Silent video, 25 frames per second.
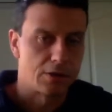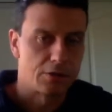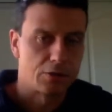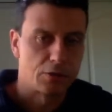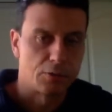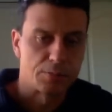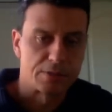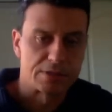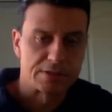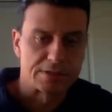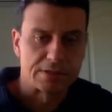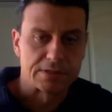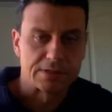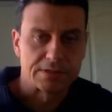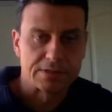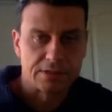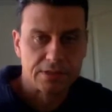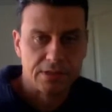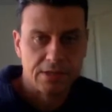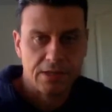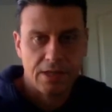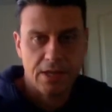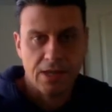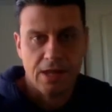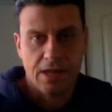business.
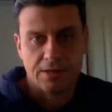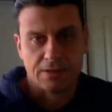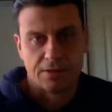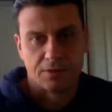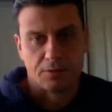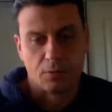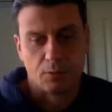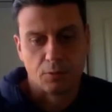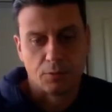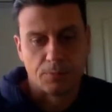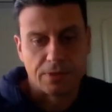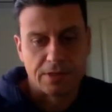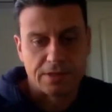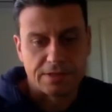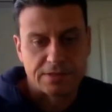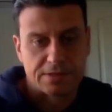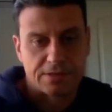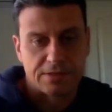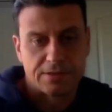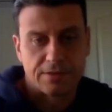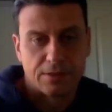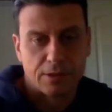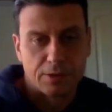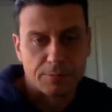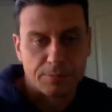All the best.
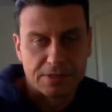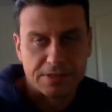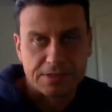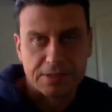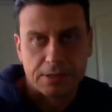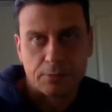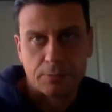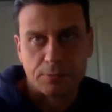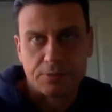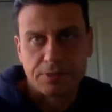I hope this helps.